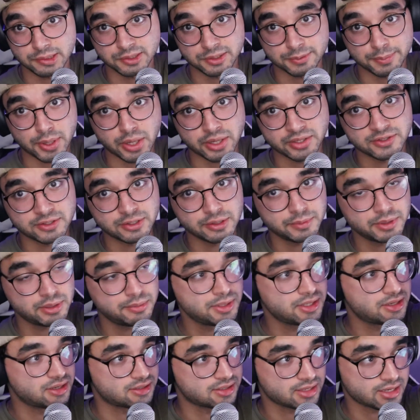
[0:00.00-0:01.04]
sponsor me,
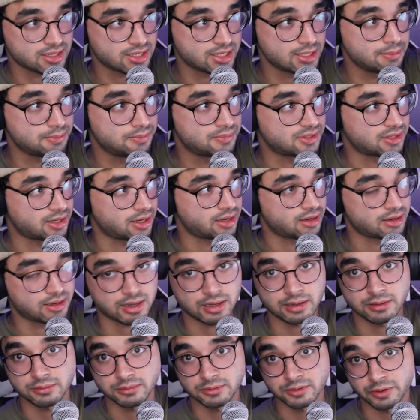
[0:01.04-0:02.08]
because I keep saying
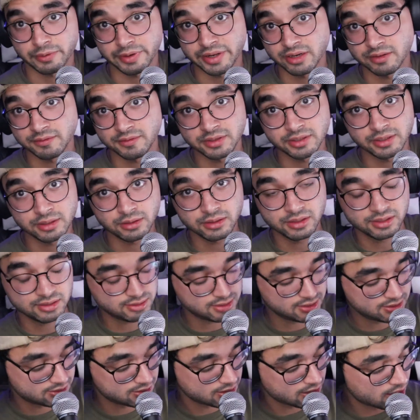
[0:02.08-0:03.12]
how great of a deal this
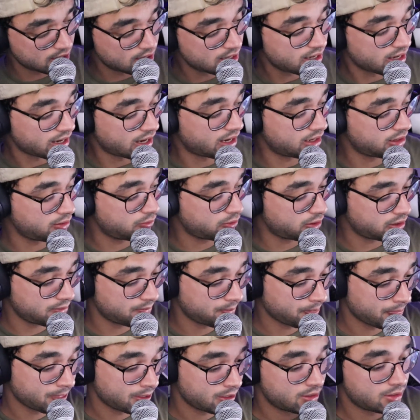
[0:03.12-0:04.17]
is. Anyway,
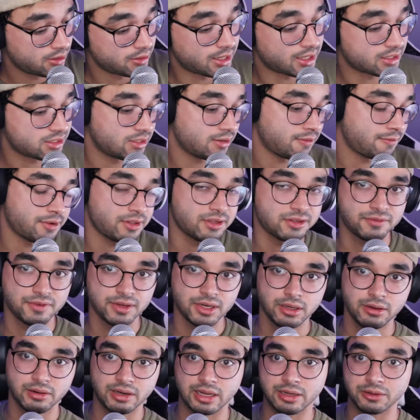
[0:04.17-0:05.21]
that's it for this
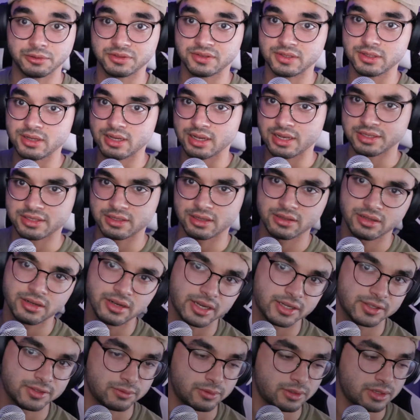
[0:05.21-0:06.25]
video, and I will see you guys on the
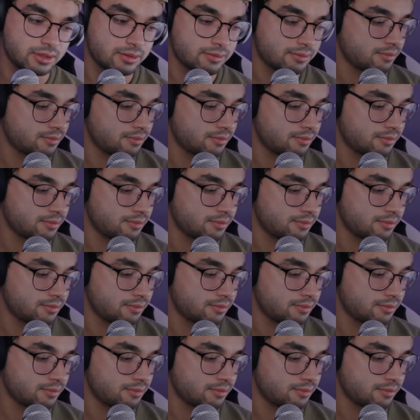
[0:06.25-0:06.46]
next one.